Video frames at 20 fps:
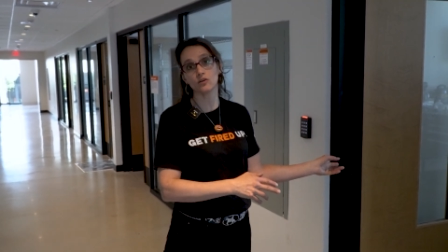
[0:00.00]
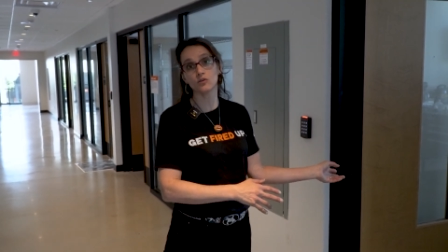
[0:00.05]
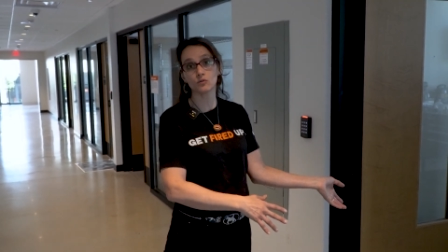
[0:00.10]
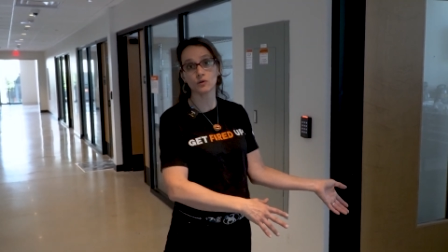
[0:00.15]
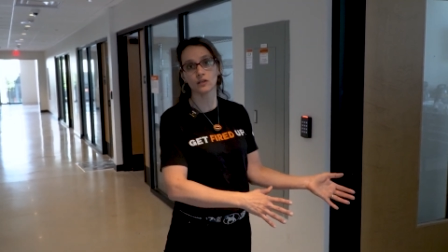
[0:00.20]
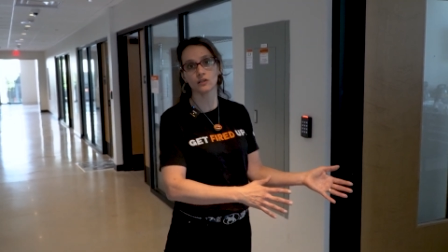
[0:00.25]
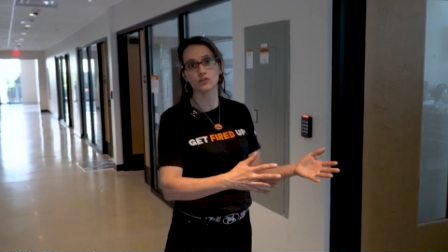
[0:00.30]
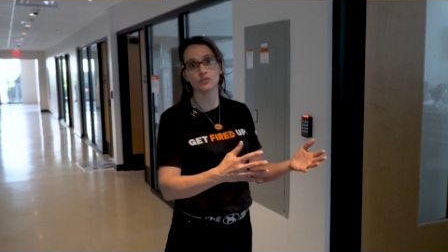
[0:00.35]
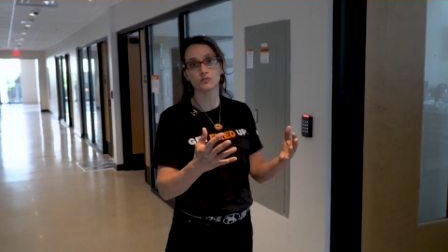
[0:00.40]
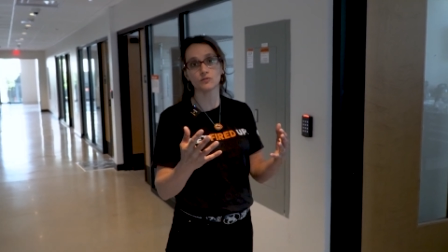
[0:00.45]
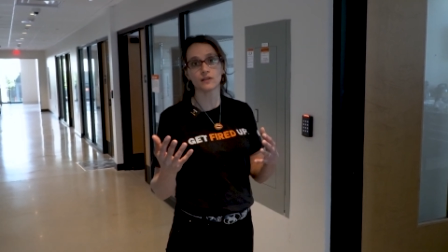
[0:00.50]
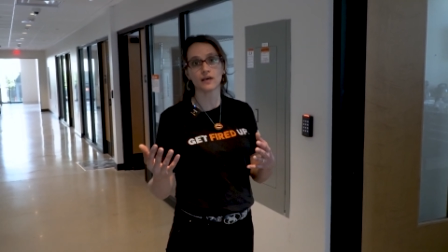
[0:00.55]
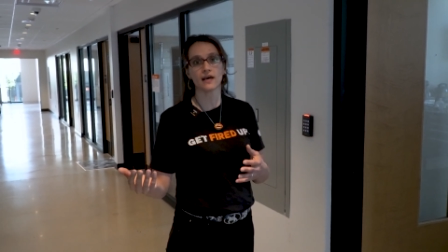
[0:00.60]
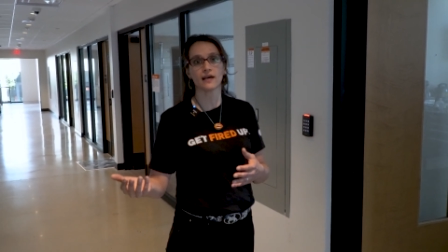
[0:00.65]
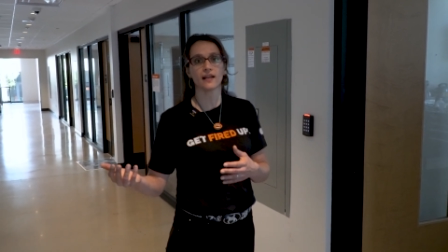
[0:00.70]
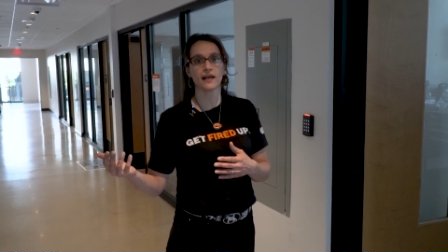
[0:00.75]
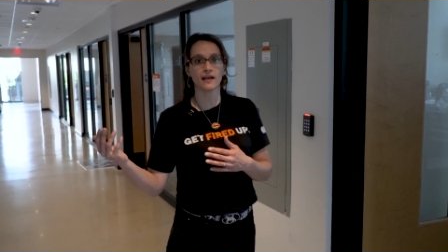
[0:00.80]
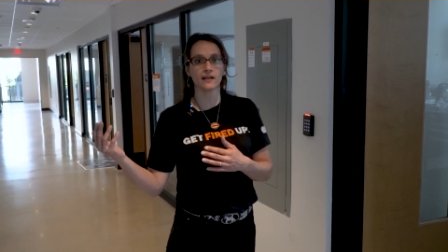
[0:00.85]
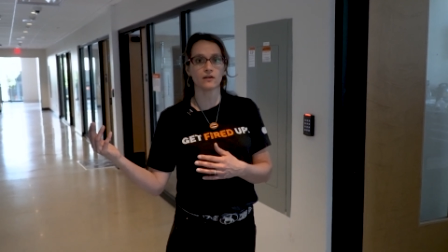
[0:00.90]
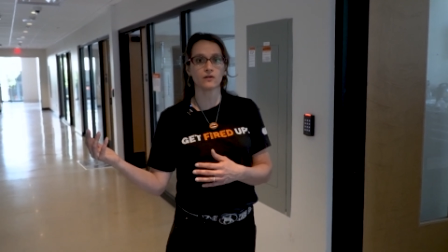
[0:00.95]
You can do that
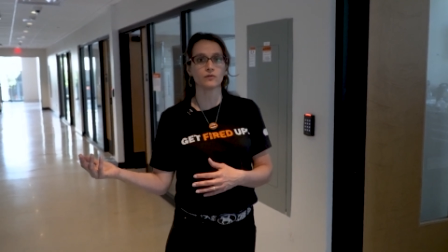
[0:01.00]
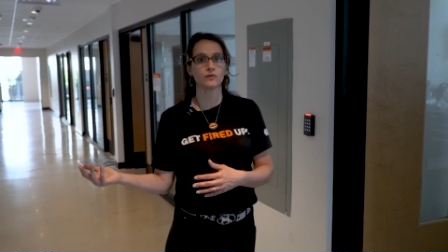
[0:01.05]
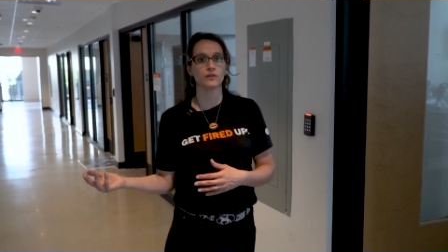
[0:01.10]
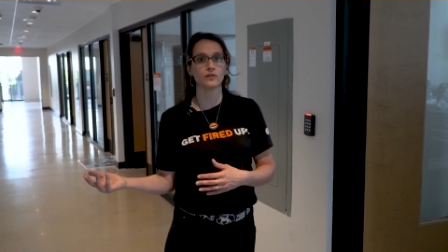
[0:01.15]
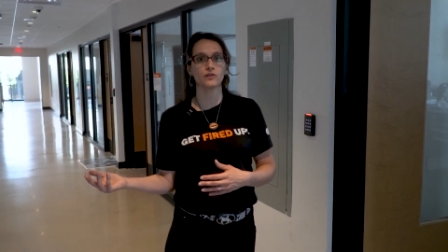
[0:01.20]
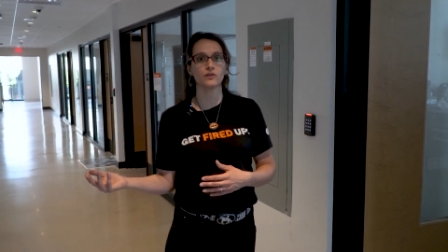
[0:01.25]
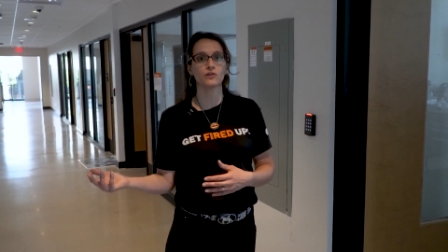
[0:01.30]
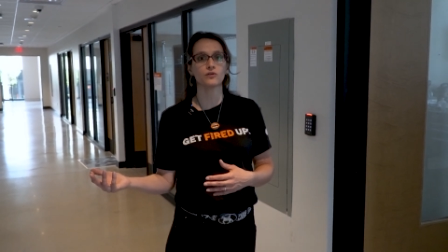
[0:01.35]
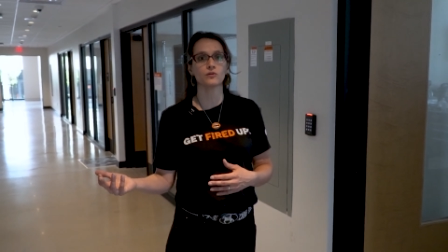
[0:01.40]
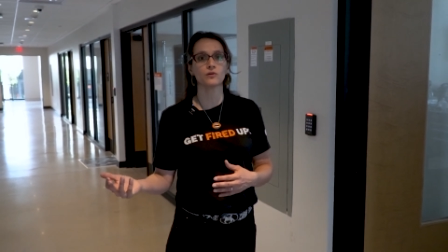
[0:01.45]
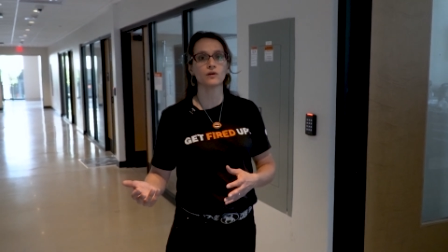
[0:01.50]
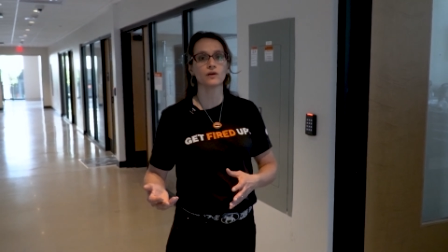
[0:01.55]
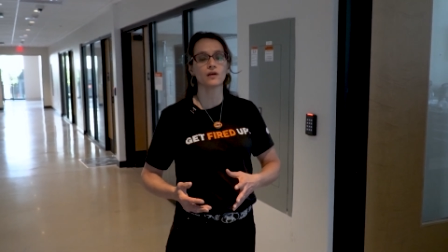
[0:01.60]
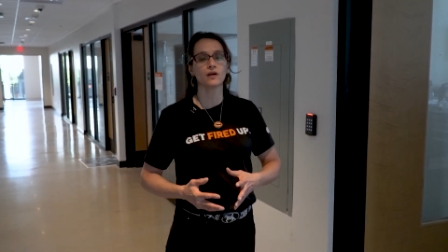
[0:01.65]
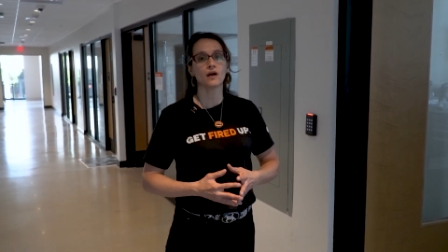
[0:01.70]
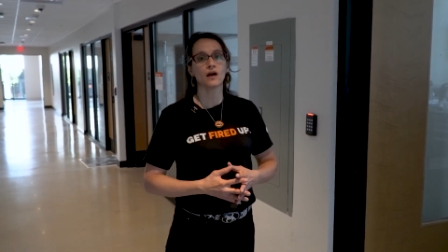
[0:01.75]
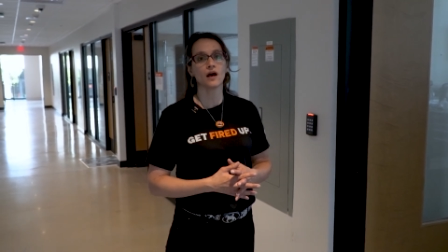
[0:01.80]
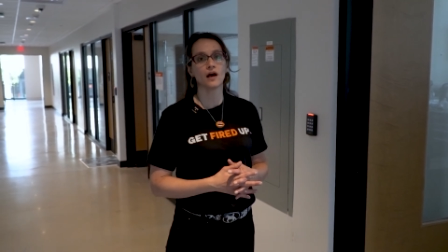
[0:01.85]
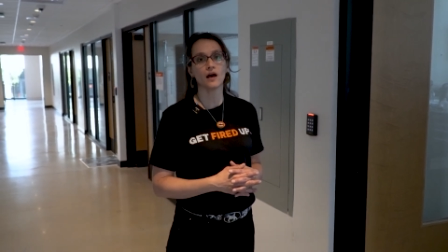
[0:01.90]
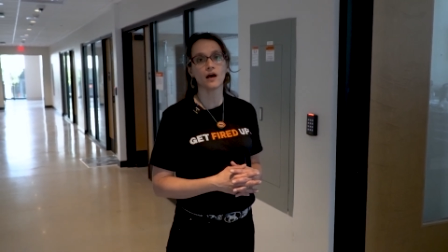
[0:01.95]
at ODU
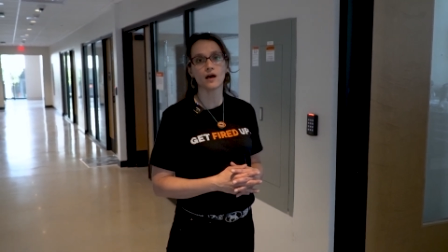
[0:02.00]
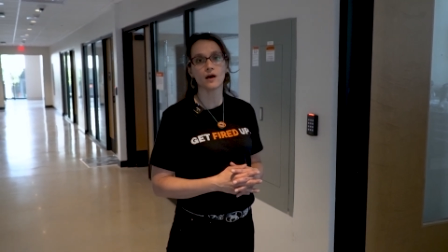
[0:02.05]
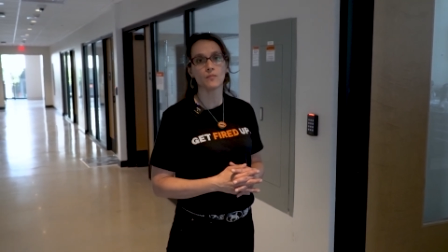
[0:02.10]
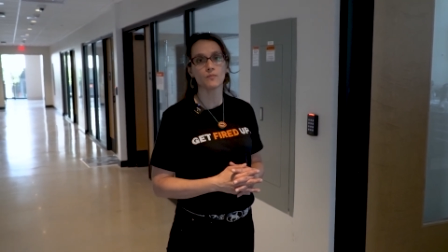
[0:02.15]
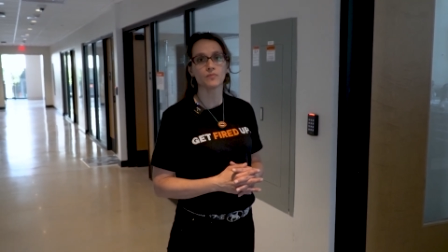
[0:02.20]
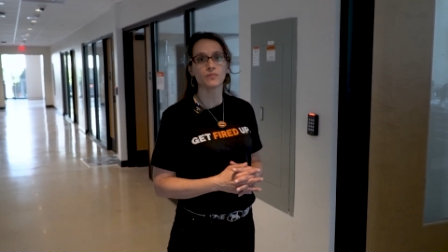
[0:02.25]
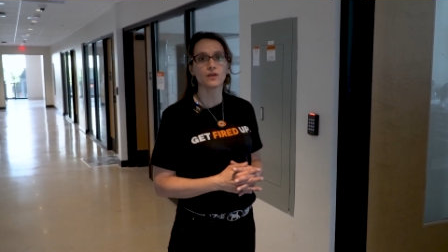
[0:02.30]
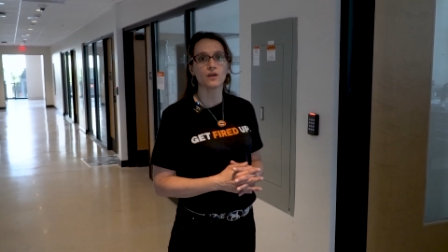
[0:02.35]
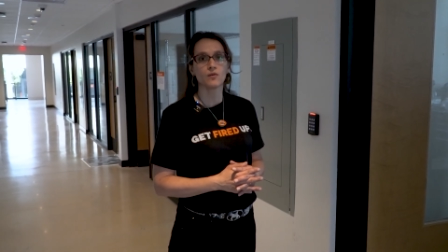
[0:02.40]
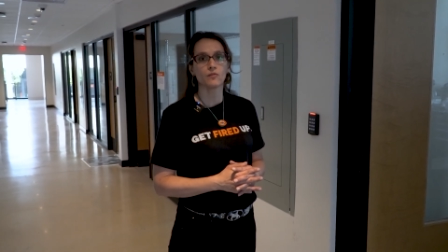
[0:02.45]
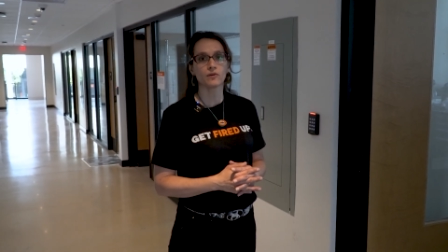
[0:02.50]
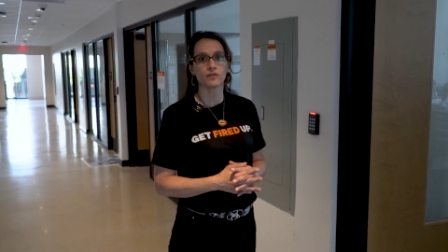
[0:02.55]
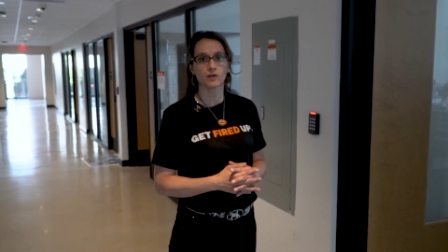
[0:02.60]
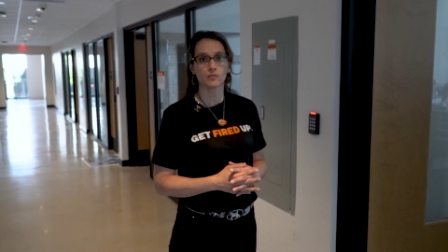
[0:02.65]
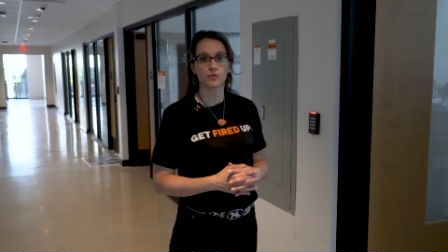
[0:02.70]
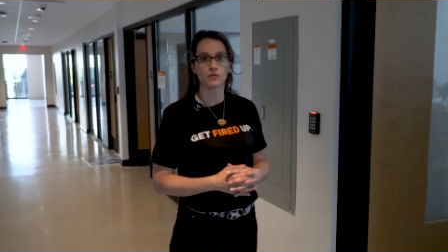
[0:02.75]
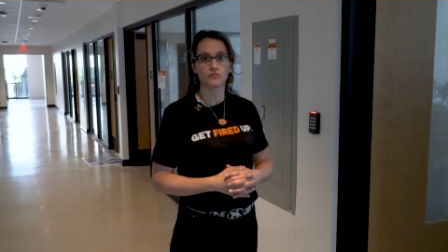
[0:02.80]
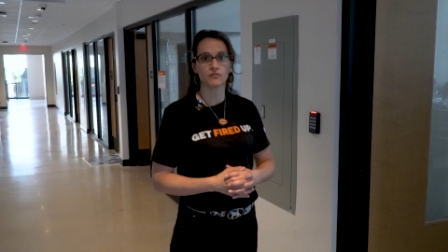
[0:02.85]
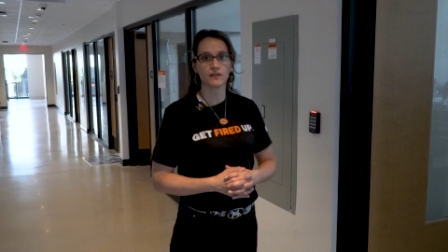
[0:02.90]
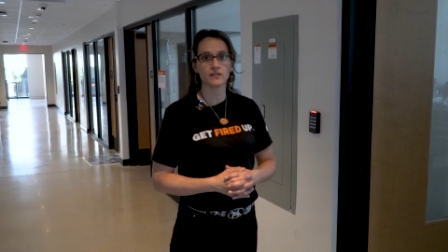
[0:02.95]
with our
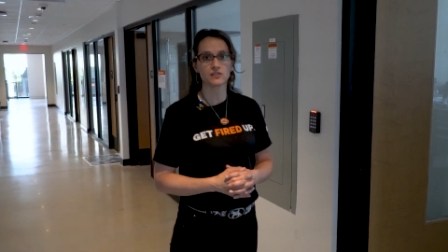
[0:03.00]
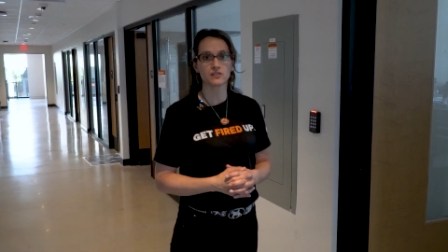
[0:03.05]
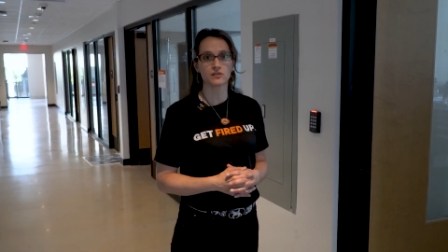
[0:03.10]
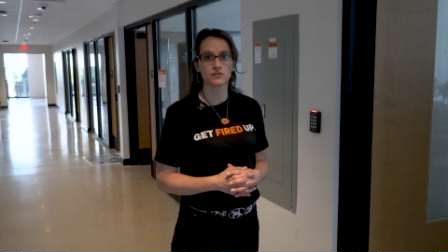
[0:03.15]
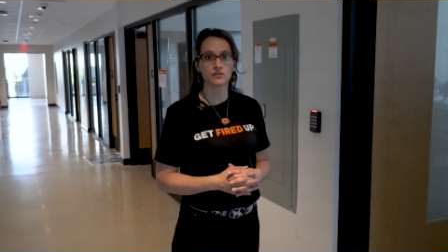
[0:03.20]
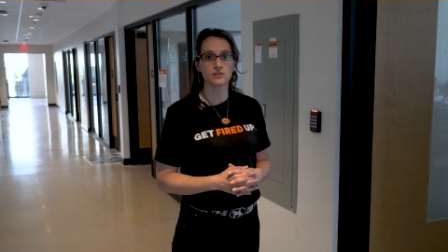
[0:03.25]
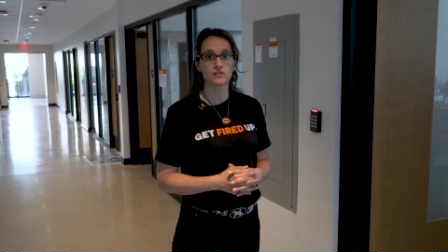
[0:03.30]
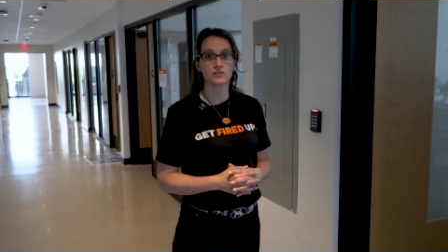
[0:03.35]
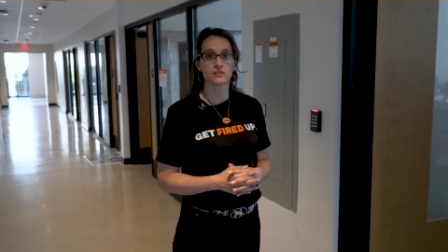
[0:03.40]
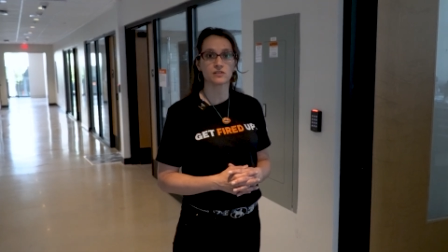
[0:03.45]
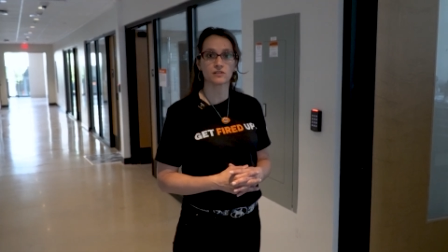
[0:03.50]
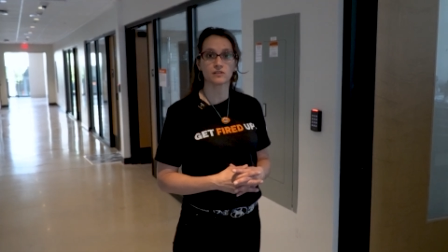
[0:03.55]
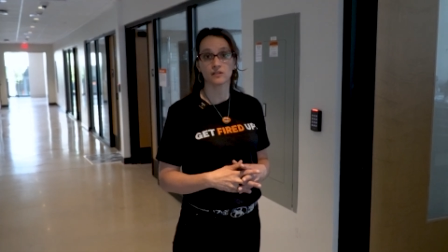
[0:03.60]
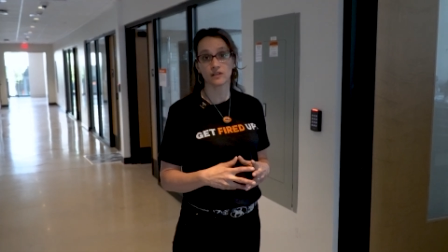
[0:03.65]
professors